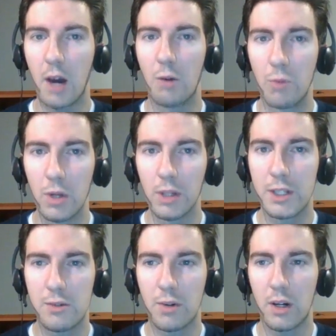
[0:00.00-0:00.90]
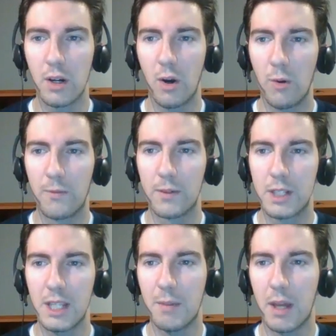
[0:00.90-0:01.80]
a really strong over
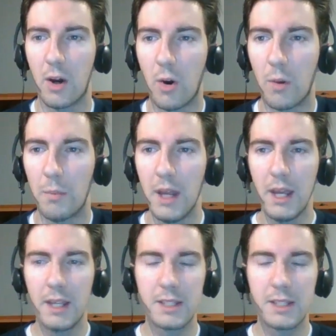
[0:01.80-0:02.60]
team at home.